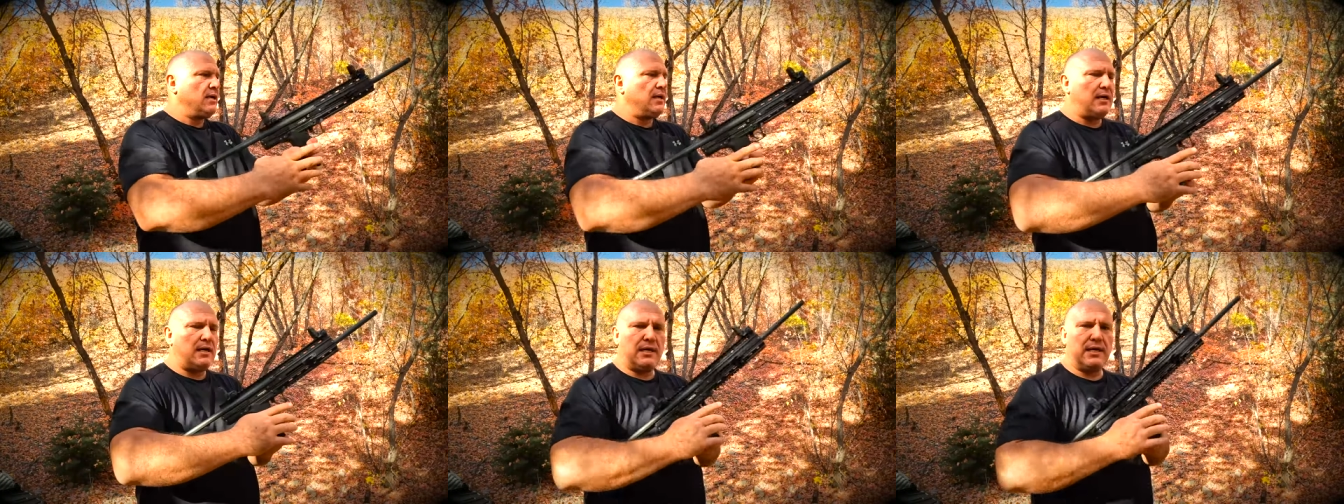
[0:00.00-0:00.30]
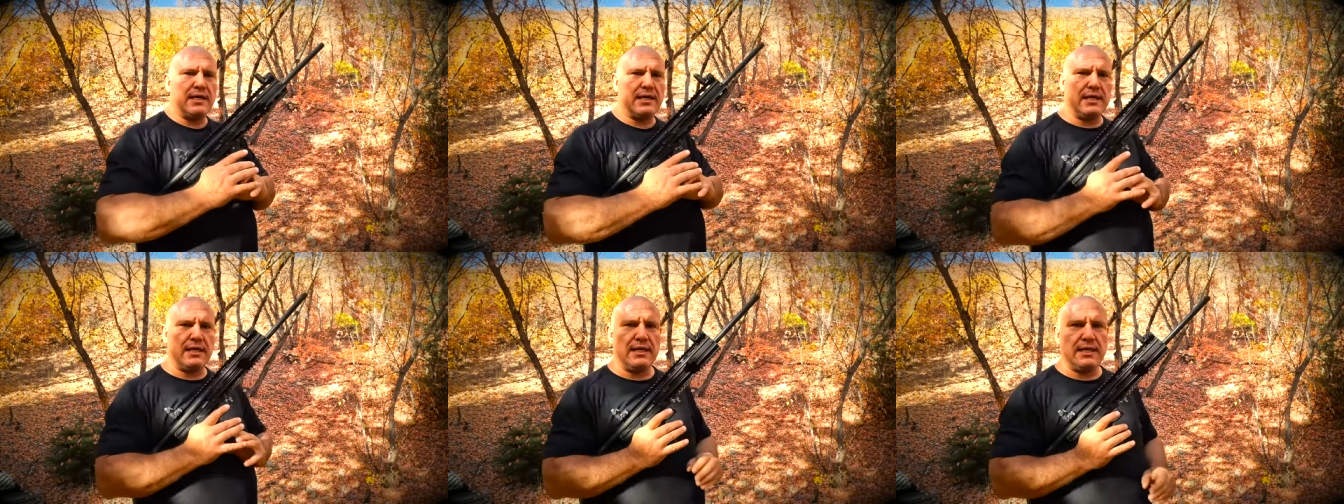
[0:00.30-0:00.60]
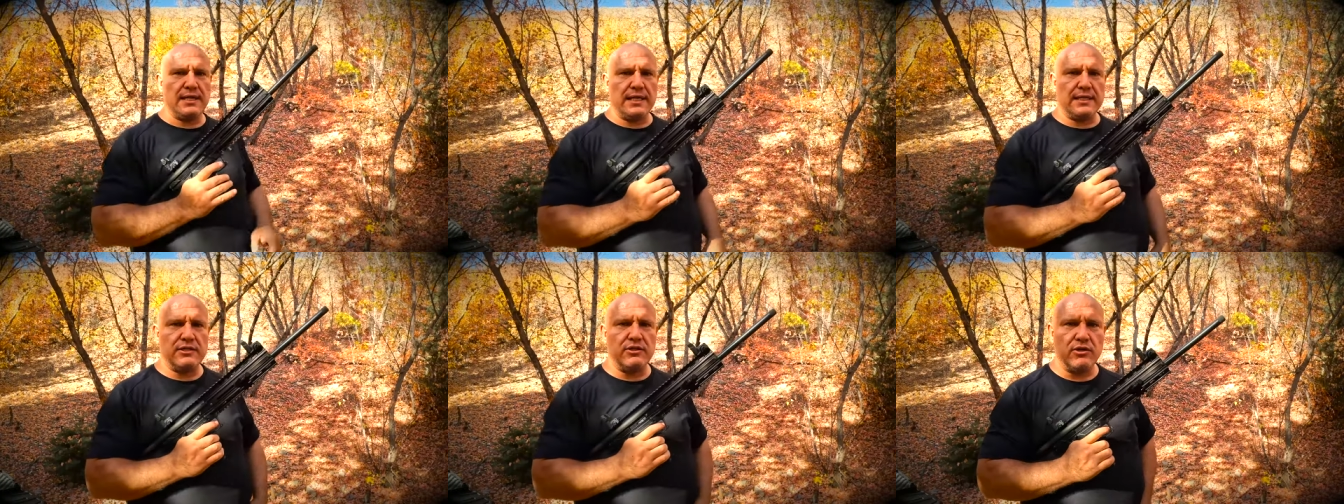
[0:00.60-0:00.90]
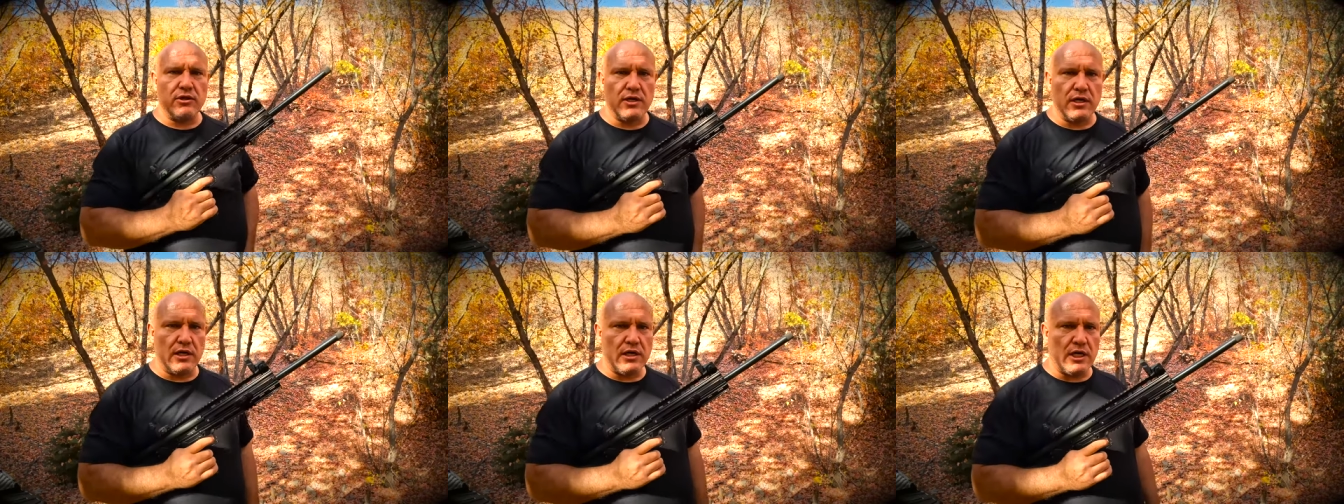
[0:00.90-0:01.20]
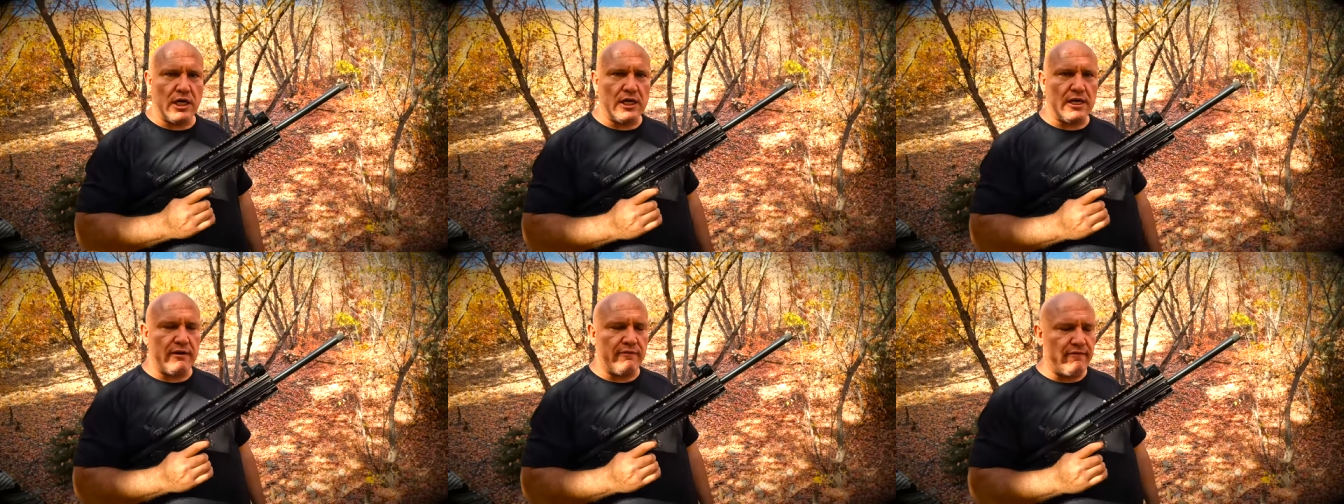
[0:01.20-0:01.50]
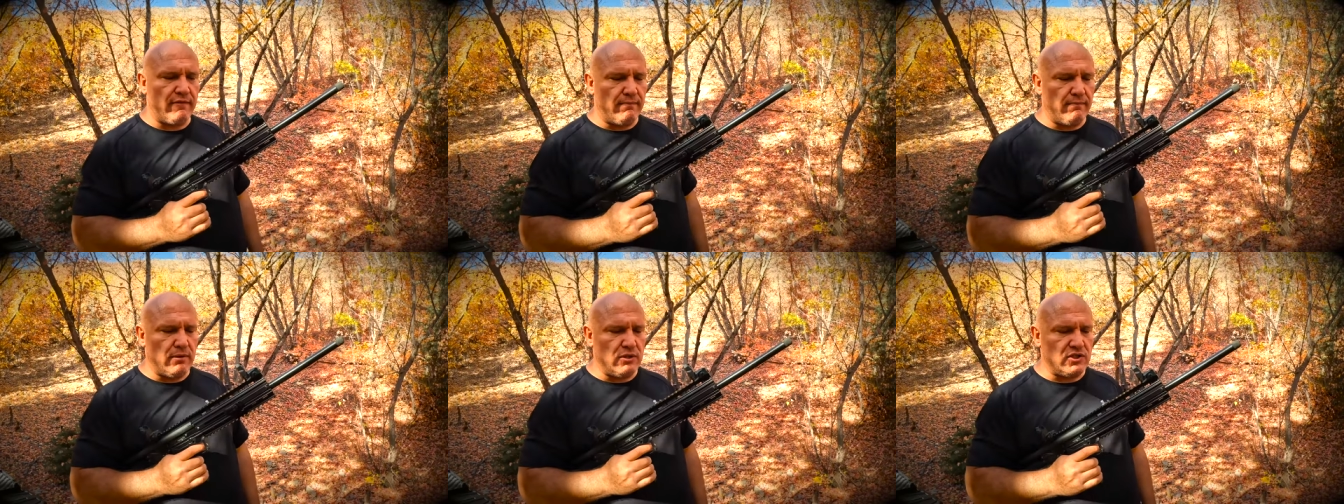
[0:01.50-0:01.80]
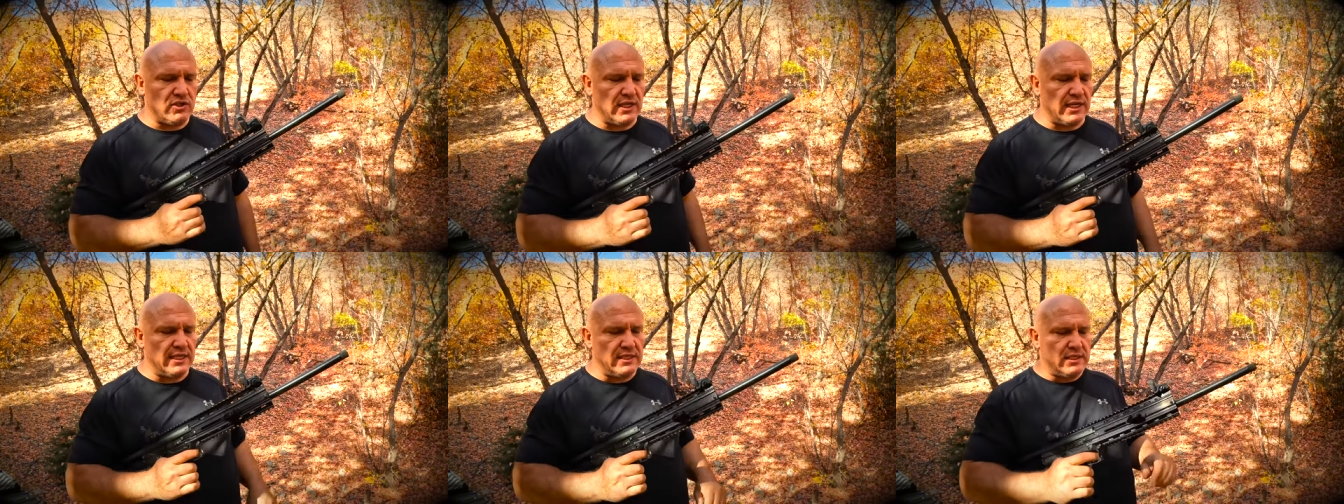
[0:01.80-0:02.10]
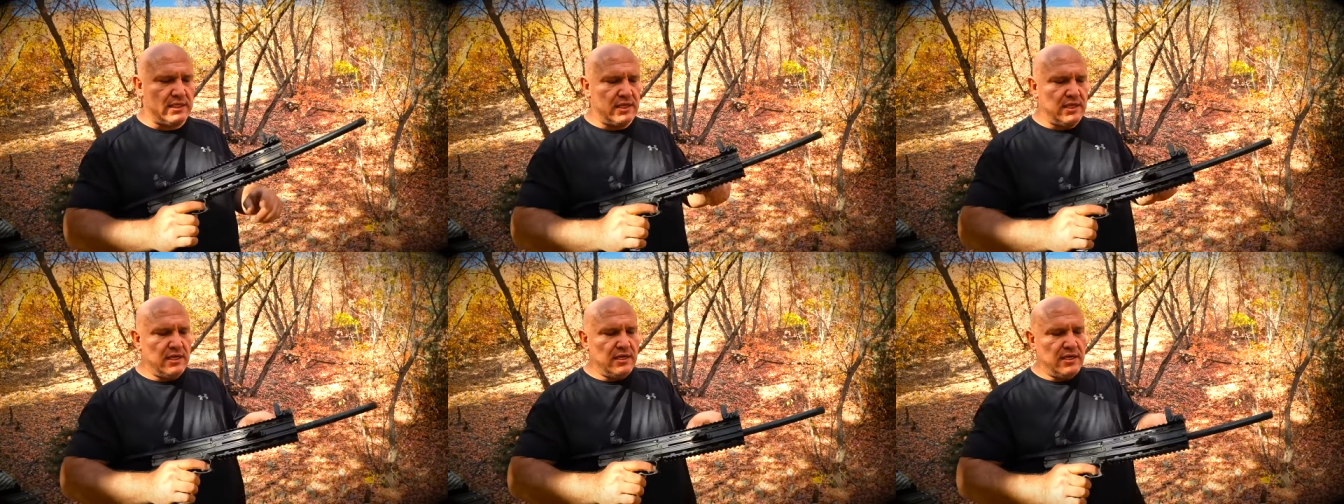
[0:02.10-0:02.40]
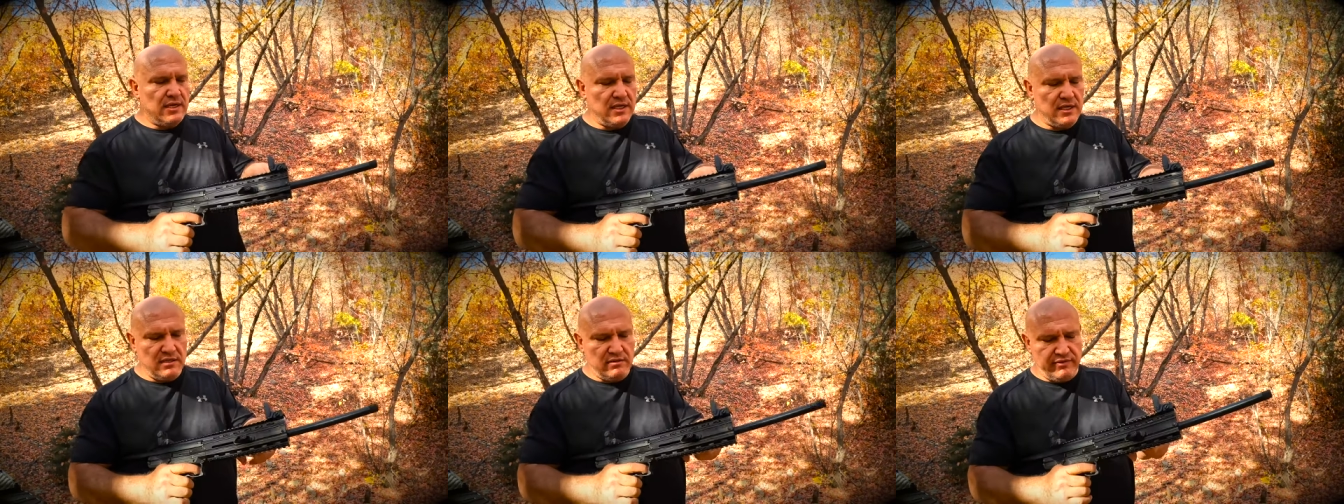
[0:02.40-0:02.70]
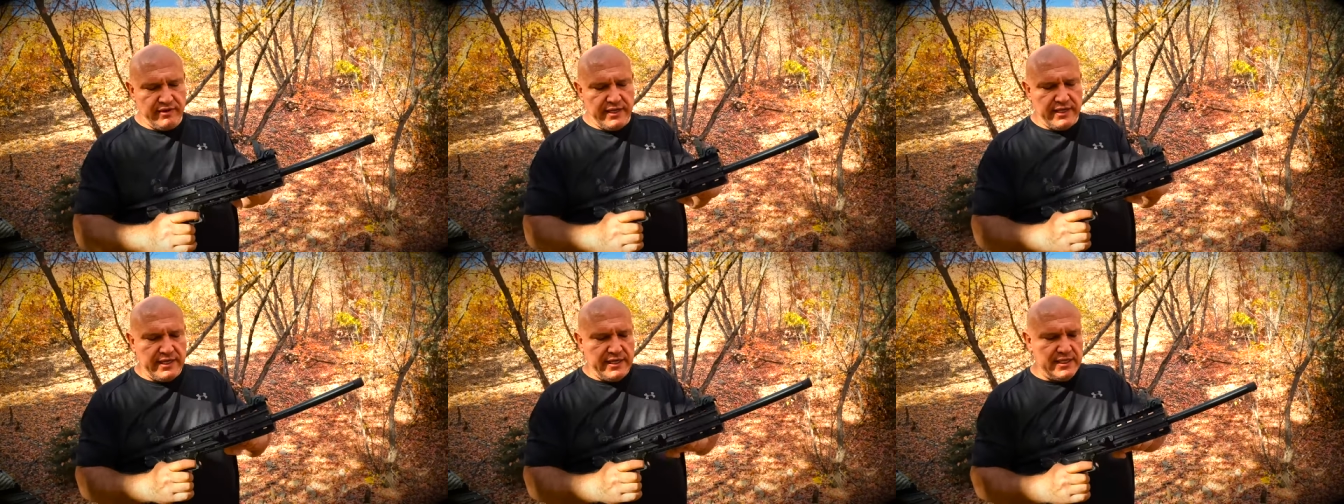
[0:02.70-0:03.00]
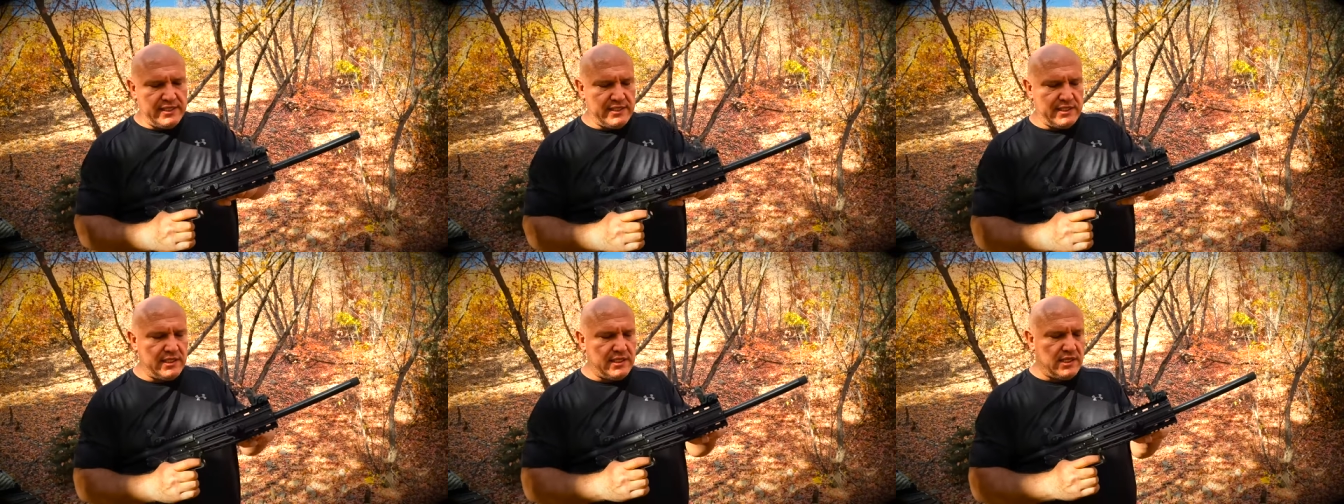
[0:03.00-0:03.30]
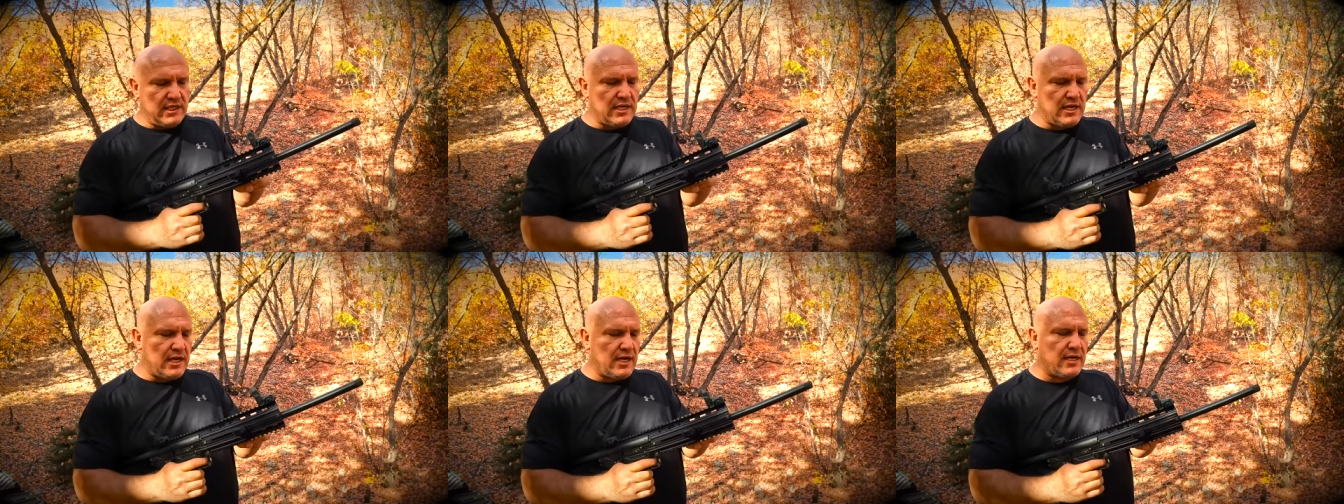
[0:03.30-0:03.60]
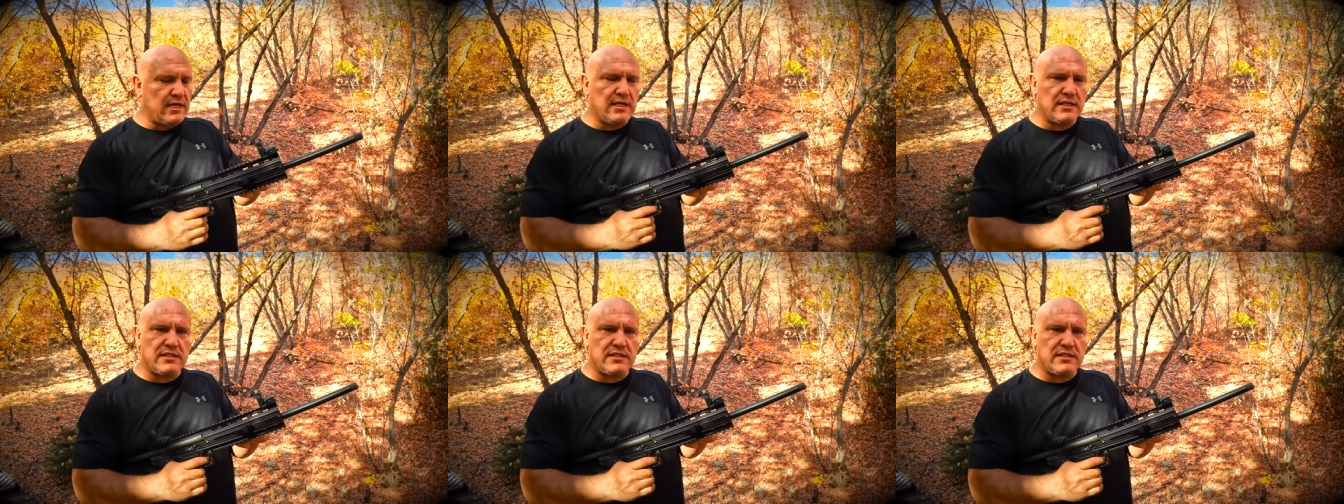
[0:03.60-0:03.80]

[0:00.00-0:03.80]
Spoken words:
I like that you can cock it from both sides, and it's very easy to cock.